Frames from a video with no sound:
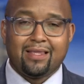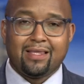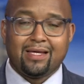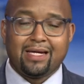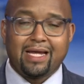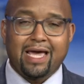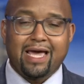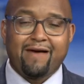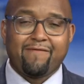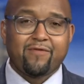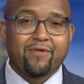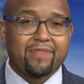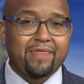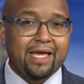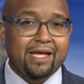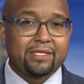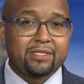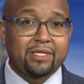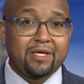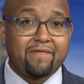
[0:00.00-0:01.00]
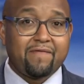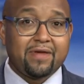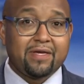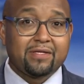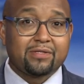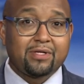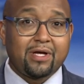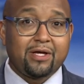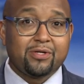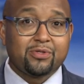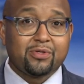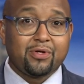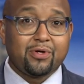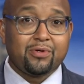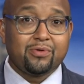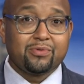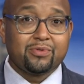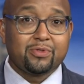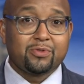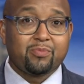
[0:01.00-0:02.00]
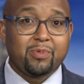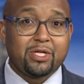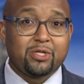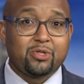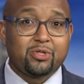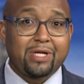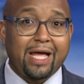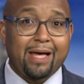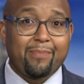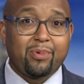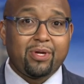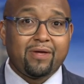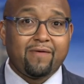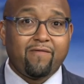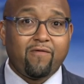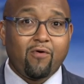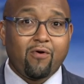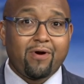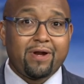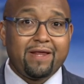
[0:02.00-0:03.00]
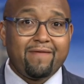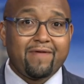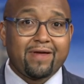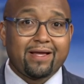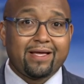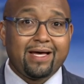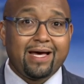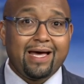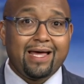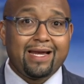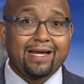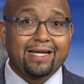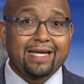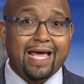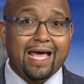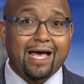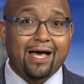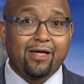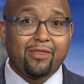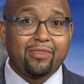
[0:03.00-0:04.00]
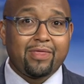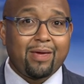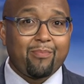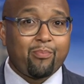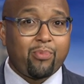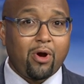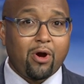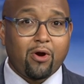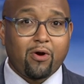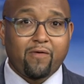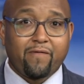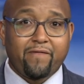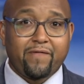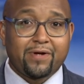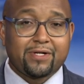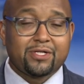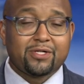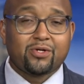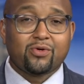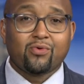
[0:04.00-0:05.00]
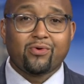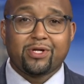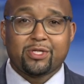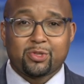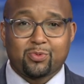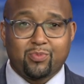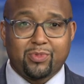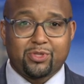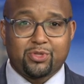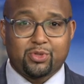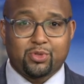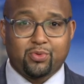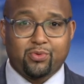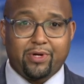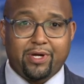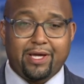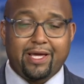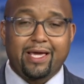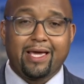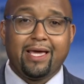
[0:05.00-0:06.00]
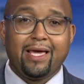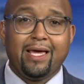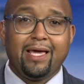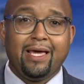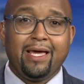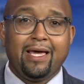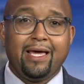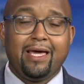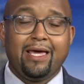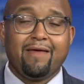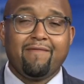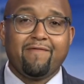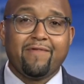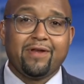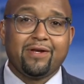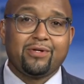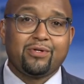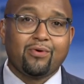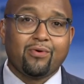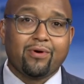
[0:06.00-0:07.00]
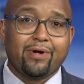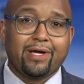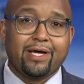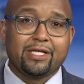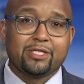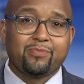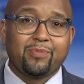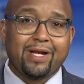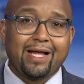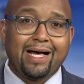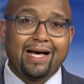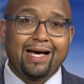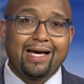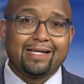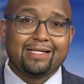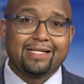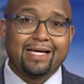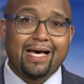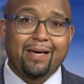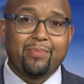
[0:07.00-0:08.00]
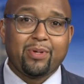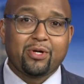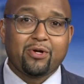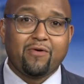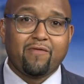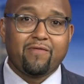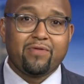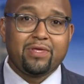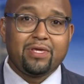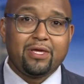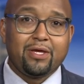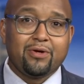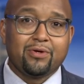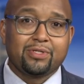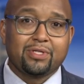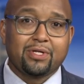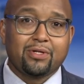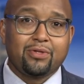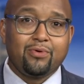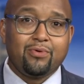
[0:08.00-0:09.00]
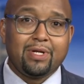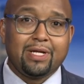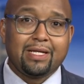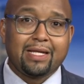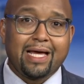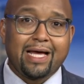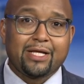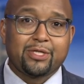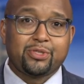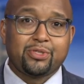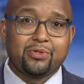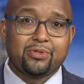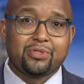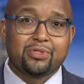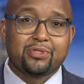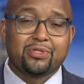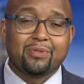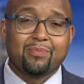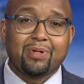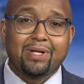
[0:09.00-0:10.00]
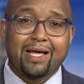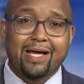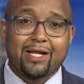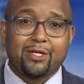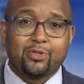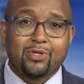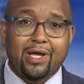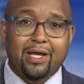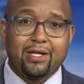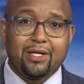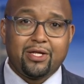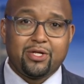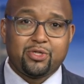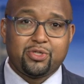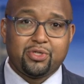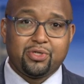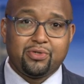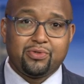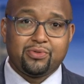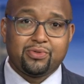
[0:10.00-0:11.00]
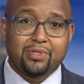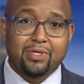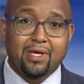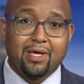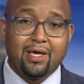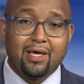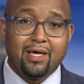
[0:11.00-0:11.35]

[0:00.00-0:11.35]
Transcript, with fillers: The day after Thanksgiving is also spent shopping for and even cutting down that perfect Christmas tree. Inventory has been a hot topic over the years, including last year's supply chain issues.